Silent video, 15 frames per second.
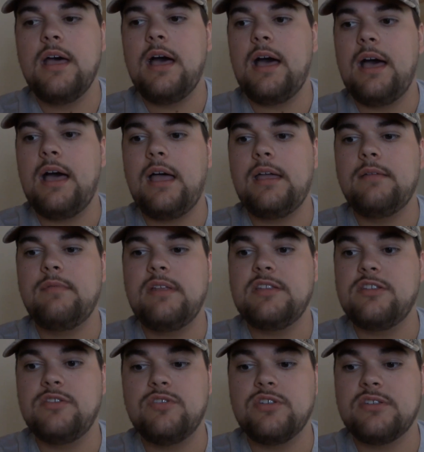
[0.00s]

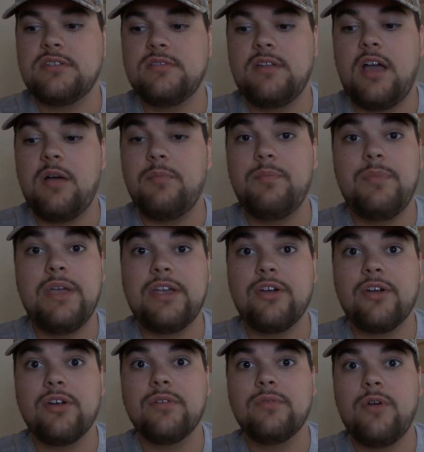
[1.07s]
into just a
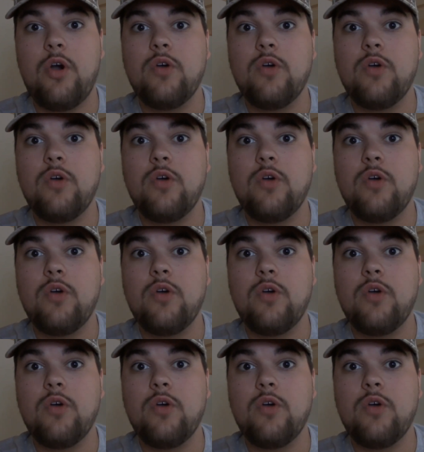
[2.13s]
bigger,